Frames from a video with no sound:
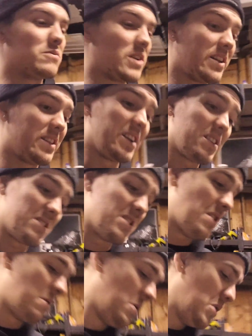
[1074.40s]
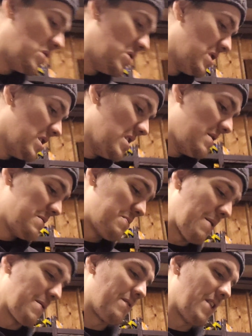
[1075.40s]
or anything, so it's
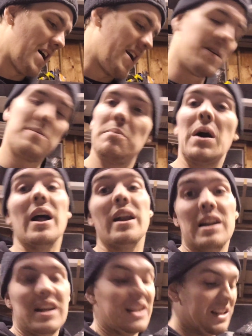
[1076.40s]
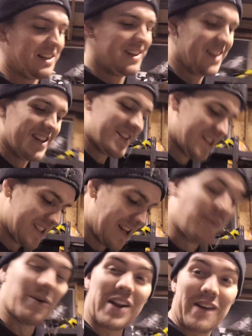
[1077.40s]
probably fine. But
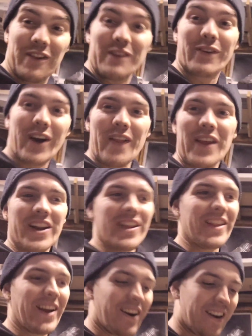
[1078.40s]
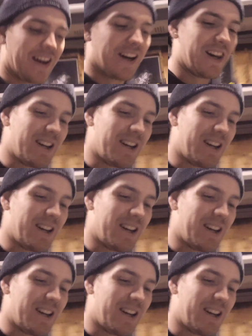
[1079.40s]
someone definitely forgot that in there